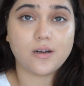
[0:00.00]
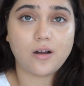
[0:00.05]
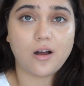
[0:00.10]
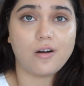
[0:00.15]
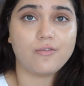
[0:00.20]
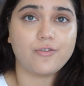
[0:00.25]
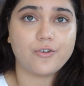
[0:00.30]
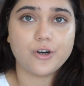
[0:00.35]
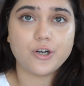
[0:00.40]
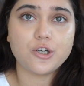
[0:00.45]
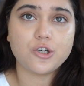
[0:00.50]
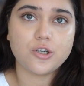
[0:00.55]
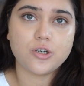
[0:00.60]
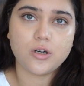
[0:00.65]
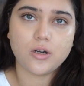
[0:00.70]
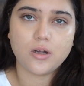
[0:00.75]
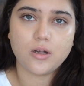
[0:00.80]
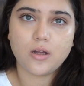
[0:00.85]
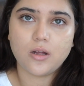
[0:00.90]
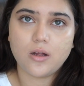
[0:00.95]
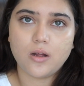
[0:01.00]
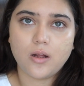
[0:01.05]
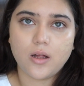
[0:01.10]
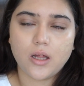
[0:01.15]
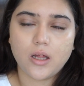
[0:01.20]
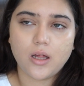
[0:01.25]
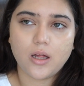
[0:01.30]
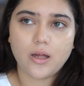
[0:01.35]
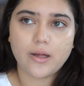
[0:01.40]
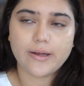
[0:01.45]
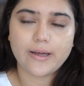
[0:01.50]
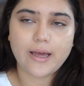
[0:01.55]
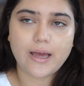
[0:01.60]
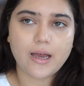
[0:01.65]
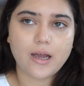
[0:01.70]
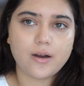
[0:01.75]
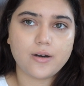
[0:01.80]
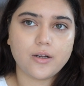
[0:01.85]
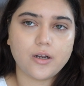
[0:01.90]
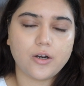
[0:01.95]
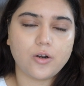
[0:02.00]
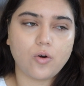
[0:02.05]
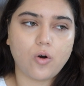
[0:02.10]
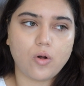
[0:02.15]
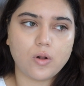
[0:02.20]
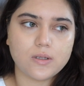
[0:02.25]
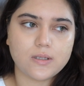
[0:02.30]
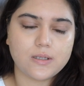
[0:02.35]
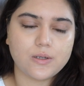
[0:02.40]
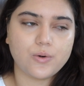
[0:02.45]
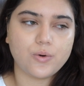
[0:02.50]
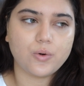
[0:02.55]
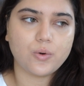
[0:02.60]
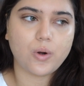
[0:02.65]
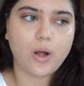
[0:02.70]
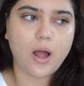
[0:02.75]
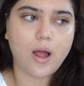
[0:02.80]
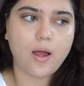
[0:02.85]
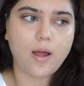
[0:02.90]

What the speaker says: coverage, and it also